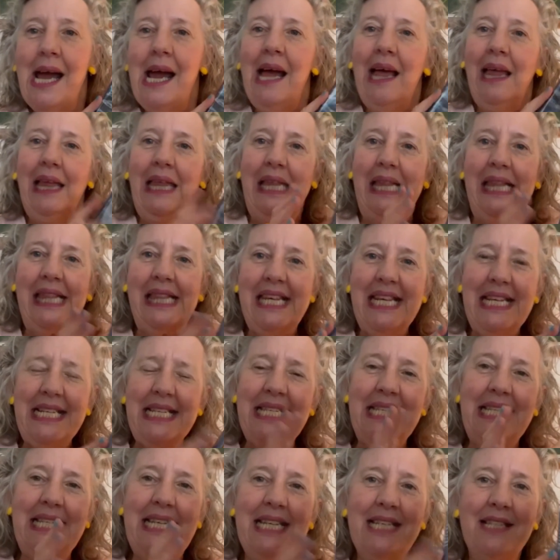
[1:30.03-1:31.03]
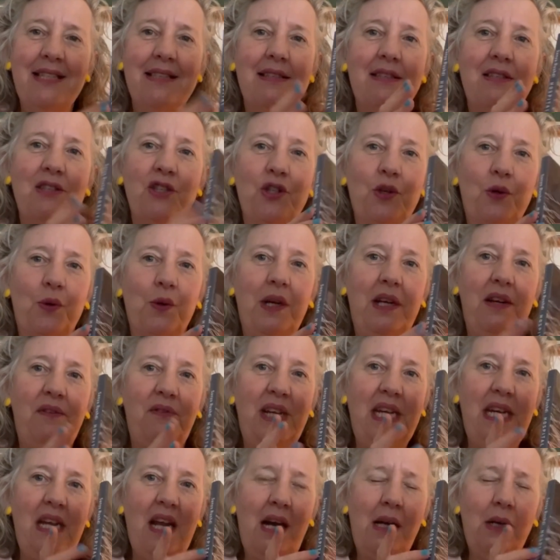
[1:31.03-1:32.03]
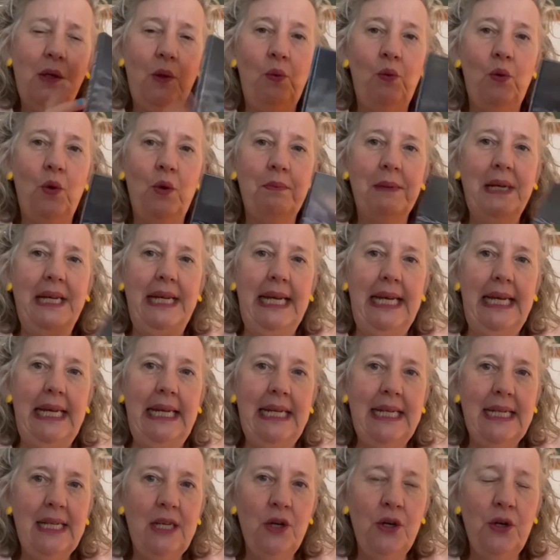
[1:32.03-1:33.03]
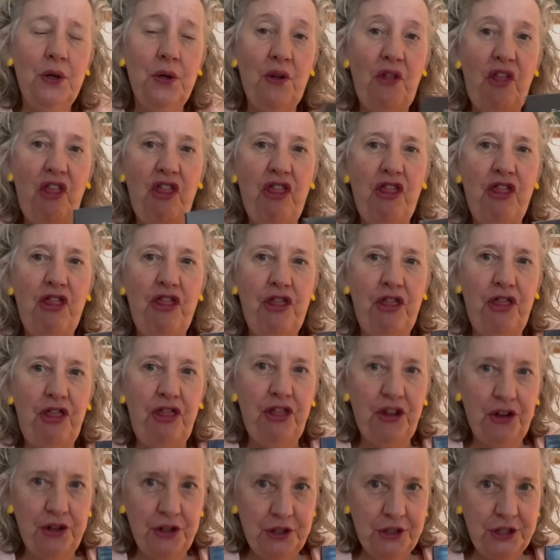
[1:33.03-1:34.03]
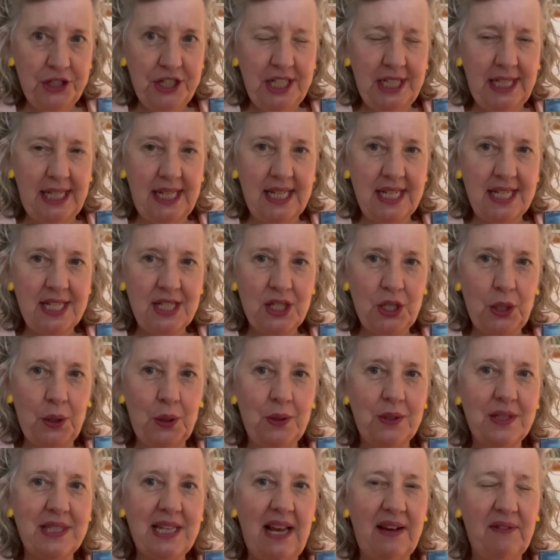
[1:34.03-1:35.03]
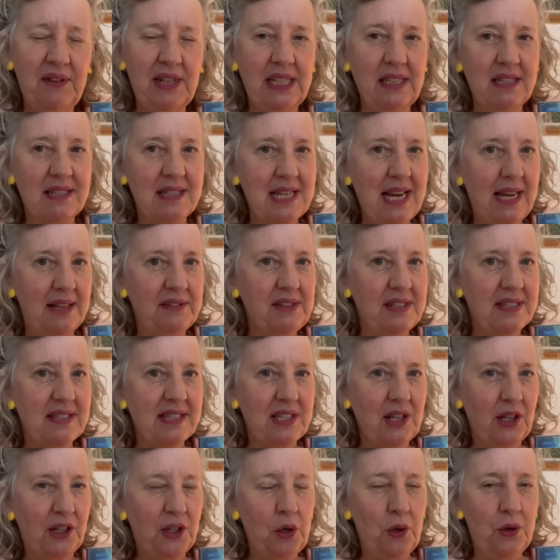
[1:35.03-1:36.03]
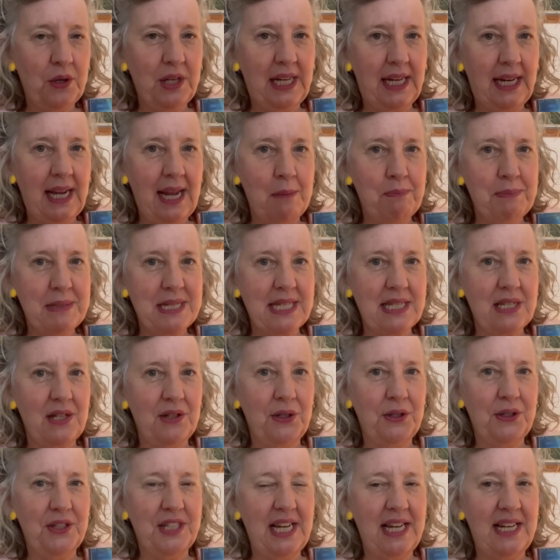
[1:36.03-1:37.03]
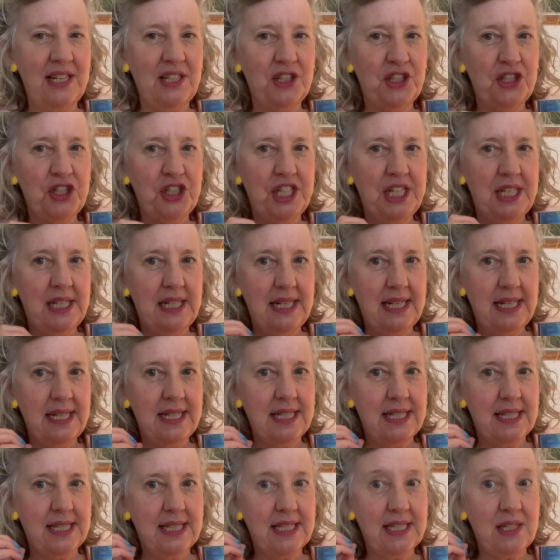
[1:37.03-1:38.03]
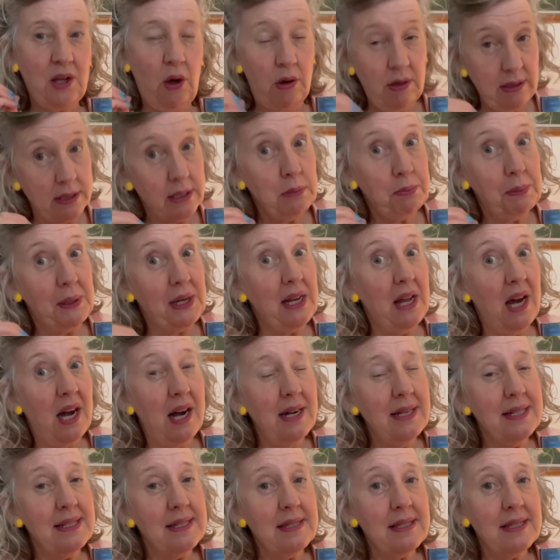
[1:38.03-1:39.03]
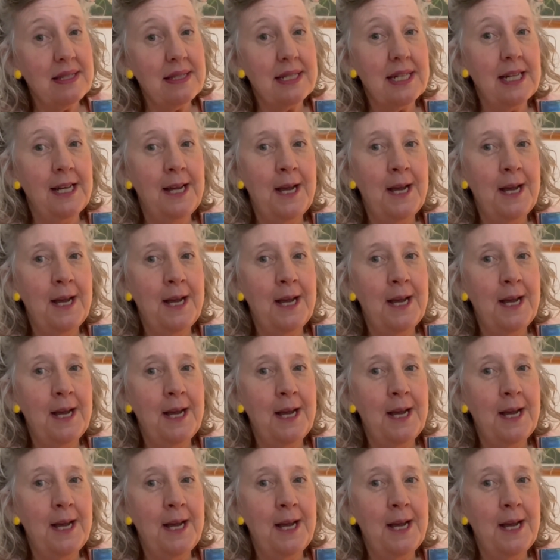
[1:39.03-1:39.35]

this is the story of a young woman in her 30s who's having another psychotic episode, and she is hospitalised.